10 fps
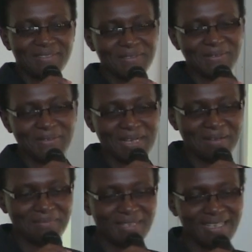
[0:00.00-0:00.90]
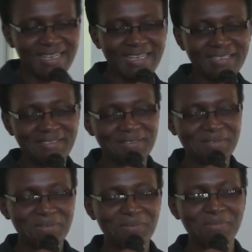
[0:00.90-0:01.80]
So I'm glad
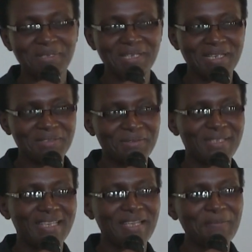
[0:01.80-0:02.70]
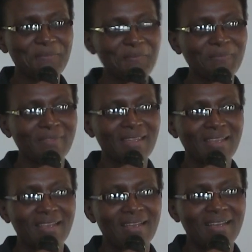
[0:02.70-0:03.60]
to be here today
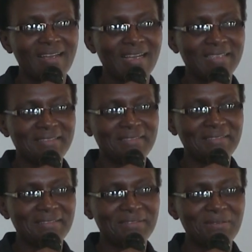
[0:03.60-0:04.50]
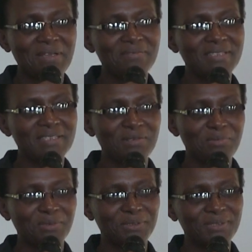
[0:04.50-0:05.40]
and to have this
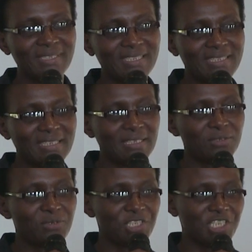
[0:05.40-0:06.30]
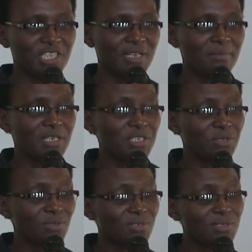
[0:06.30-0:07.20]
opportunity to share my
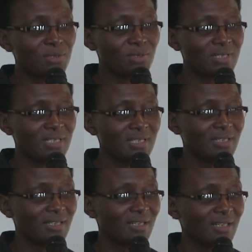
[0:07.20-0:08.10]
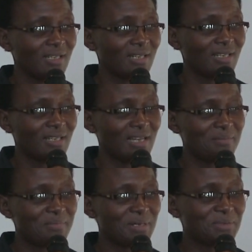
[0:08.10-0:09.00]
short story
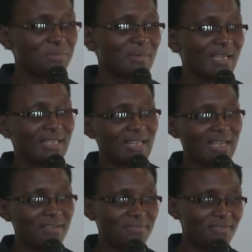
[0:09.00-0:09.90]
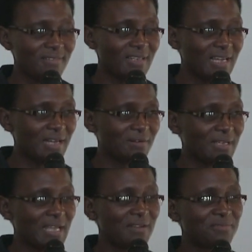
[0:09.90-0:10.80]
about my life, how
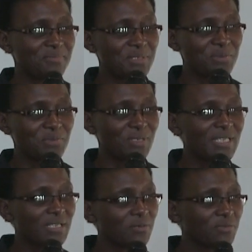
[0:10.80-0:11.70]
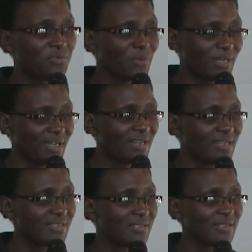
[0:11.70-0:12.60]
I have been working with
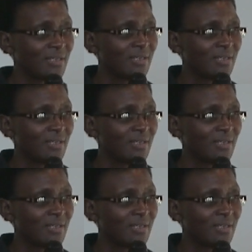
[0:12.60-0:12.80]
Quakers.